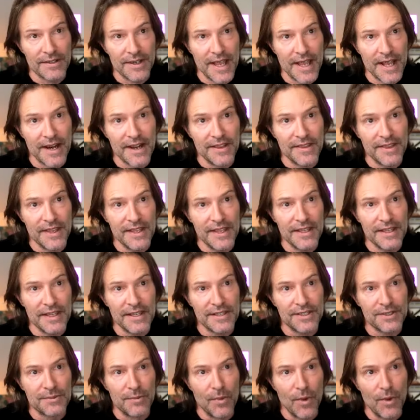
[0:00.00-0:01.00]
and I think
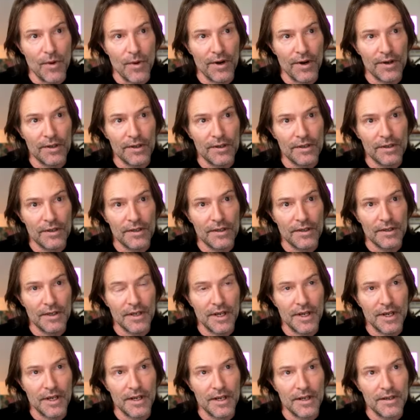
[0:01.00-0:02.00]
it's more
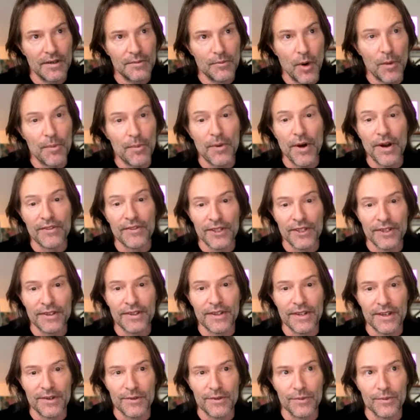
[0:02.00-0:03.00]
prevalent
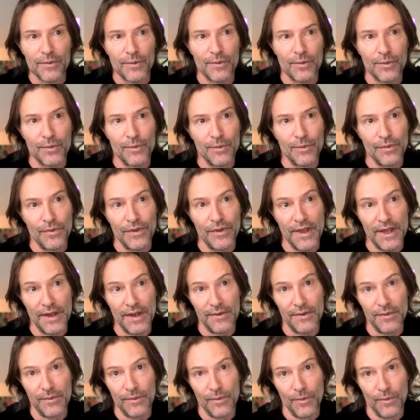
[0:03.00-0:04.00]

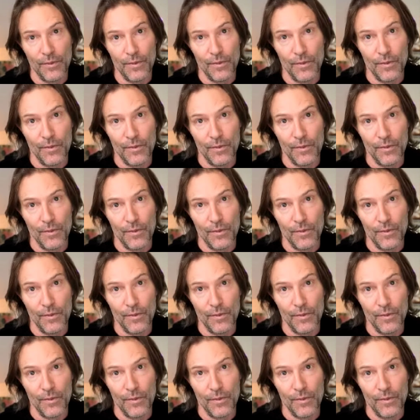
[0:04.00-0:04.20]
than